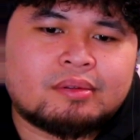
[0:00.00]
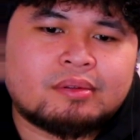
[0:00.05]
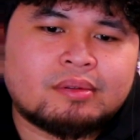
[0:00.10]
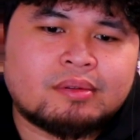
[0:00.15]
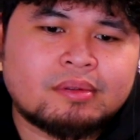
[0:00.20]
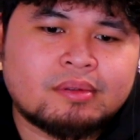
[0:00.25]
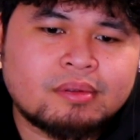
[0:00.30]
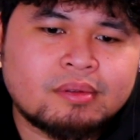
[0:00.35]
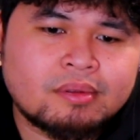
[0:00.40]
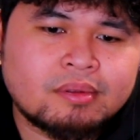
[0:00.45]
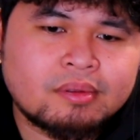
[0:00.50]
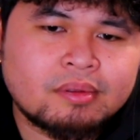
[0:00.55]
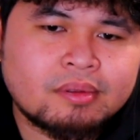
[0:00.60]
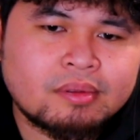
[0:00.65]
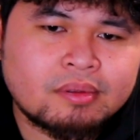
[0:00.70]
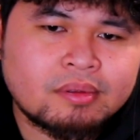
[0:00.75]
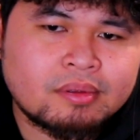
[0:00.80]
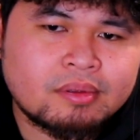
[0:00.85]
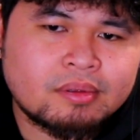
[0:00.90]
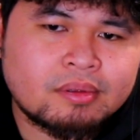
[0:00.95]

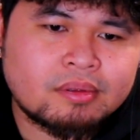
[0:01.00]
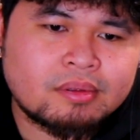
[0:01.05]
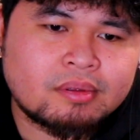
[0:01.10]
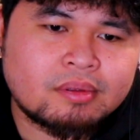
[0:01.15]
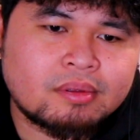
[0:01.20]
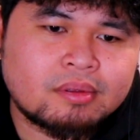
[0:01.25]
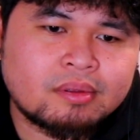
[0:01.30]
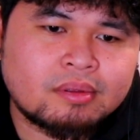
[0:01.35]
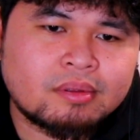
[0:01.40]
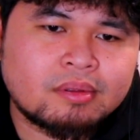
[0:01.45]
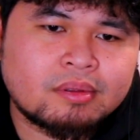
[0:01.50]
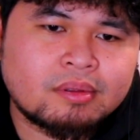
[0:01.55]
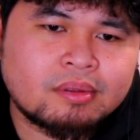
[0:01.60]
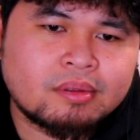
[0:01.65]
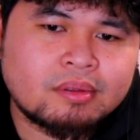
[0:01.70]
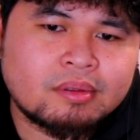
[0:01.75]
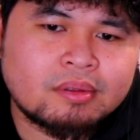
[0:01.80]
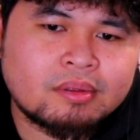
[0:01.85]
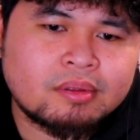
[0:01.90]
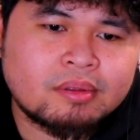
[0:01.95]

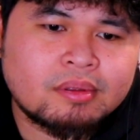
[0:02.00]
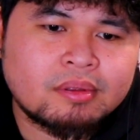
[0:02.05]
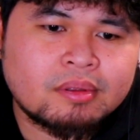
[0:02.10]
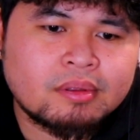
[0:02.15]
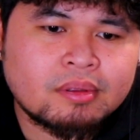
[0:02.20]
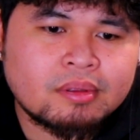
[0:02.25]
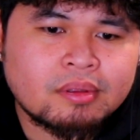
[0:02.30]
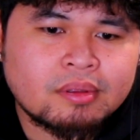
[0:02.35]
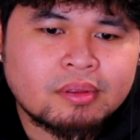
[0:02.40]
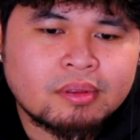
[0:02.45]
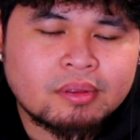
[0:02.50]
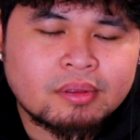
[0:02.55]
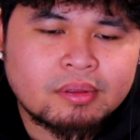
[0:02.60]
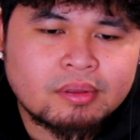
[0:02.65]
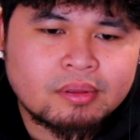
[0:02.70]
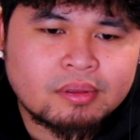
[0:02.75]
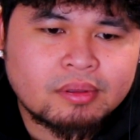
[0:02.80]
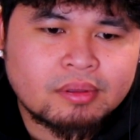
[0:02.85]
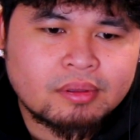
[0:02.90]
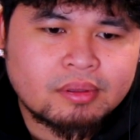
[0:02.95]

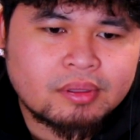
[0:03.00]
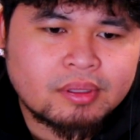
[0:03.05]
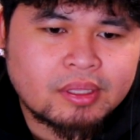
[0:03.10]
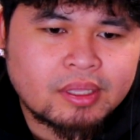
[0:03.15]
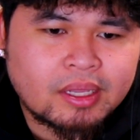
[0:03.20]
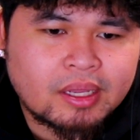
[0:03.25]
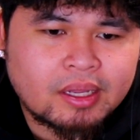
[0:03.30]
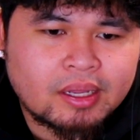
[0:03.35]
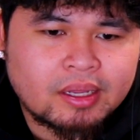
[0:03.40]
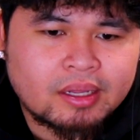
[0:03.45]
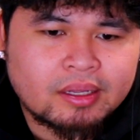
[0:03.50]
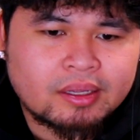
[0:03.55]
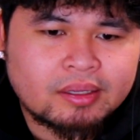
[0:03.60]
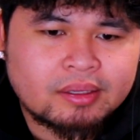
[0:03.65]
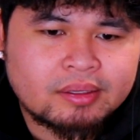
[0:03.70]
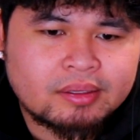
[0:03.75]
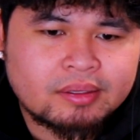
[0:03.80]
[no speech]